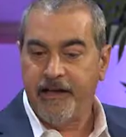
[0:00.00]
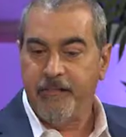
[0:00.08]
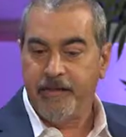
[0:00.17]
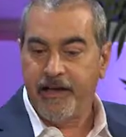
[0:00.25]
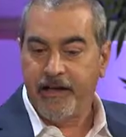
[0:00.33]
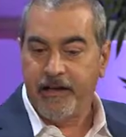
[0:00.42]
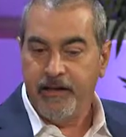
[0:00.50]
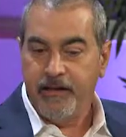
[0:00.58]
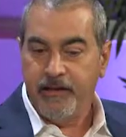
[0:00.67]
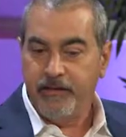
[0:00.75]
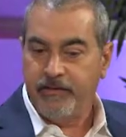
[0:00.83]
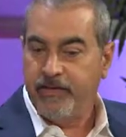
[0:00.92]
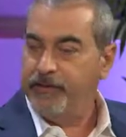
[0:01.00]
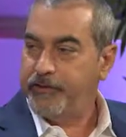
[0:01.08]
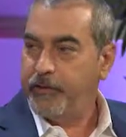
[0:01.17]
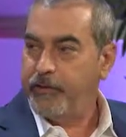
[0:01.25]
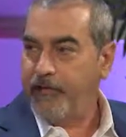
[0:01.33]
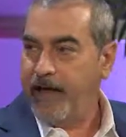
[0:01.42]
can be sent
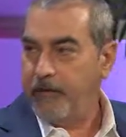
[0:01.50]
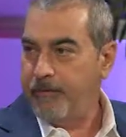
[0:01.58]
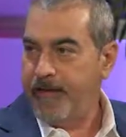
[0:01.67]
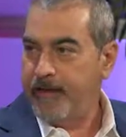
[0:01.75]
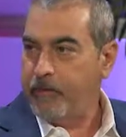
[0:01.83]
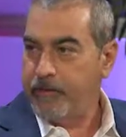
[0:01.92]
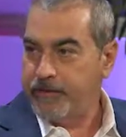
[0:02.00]
to a cryobank where